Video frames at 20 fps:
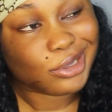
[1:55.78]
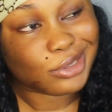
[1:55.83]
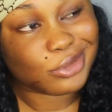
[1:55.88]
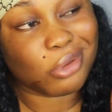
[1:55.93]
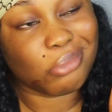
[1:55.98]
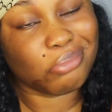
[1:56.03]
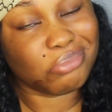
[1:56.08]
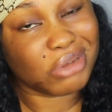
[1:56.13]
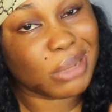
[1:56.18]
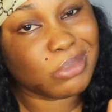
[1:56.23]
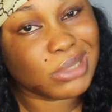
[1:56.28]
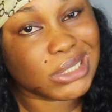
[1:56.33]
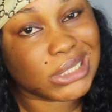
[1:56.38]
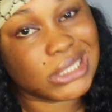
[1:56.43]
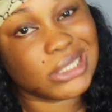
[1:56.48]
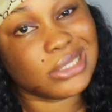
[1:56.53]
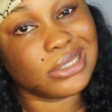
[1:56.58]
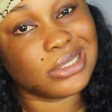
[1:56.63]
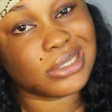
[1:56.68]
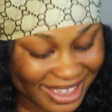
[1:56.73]
some
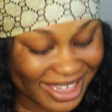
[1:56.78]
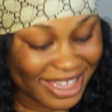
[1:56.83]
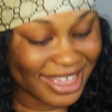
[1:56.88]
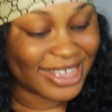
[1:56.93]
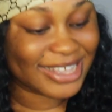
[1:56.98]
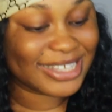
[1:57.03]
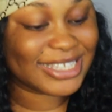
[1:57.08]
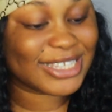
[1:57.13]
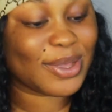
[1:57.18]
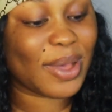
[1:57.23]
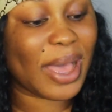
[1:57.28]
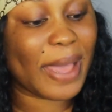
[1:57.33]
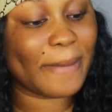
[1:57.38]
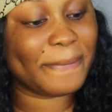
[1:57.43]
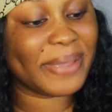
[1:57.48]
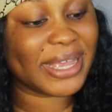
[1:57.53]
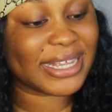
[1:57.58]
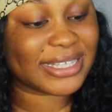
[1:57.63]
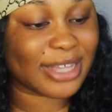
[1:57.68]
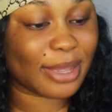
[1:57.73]
blemishes. So I
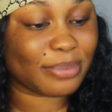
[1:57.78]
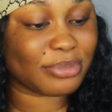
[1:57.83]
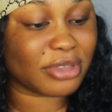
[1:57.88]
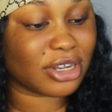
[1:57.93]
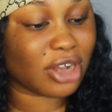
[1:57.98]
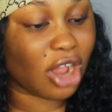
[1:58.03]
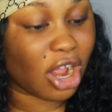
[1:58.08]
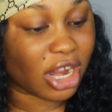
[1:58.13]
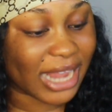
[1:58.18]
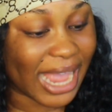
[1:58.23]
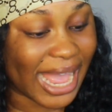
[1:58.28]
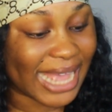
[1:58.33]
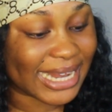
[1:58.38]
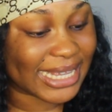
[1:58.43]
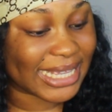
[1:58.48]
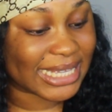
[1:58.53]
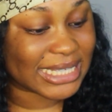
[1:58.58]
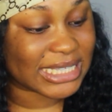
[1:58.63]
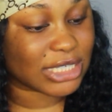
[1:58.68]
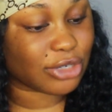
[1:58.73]
picked up the
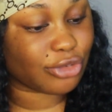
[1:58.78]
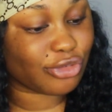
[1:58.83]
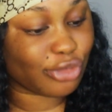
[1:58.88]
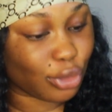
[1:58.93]
Narganics